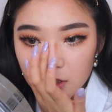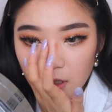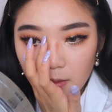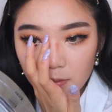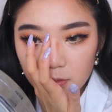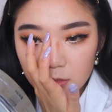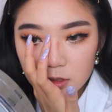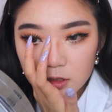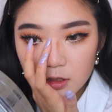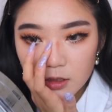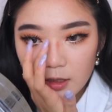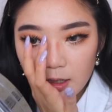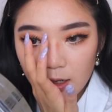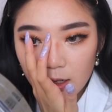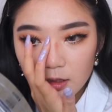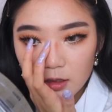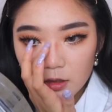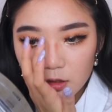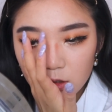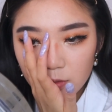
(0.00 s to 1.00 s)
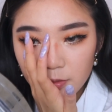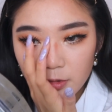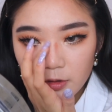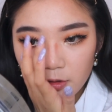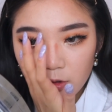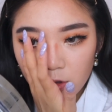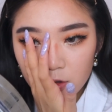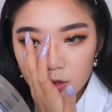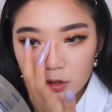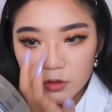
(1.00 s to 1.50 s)
I'm just going to add a little bit of
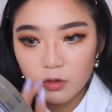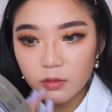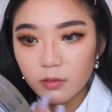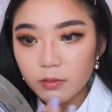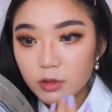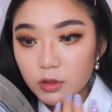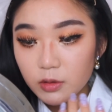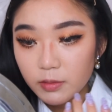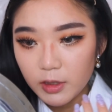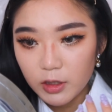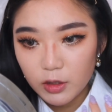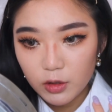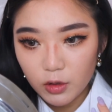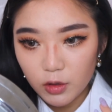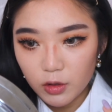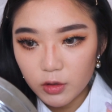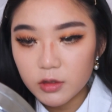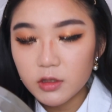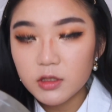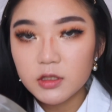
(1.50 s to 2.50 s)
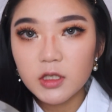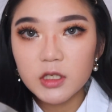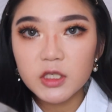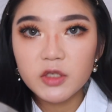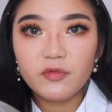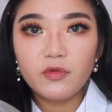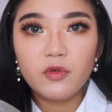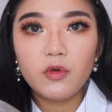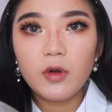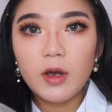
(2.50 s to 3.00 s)
contour to my nose just
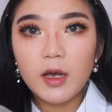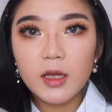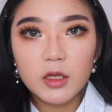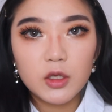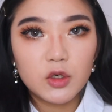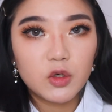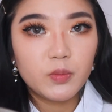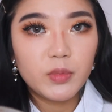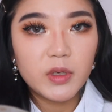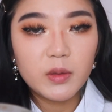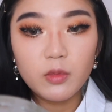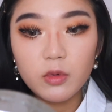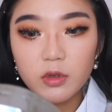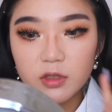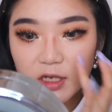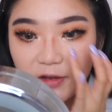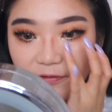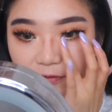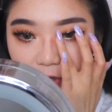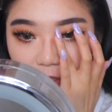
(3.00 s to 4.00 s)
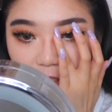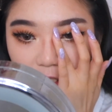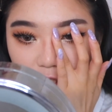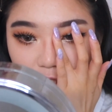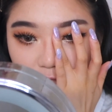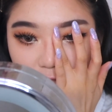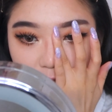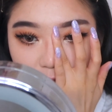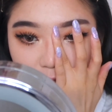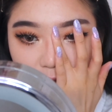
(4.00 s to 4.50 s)
for a little bit more
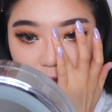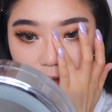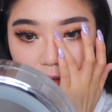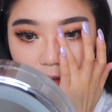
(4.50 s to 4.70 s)
definition.